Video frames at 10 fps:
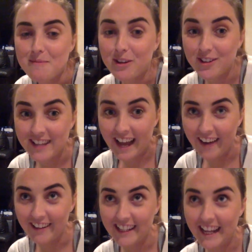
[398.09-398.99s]
because
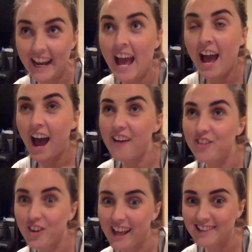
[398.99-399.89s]
currently I've
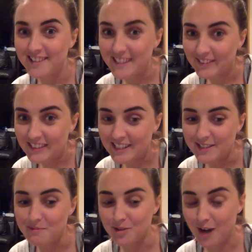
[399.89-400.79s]
got like 70
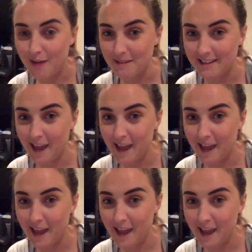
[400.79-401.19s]
subscribers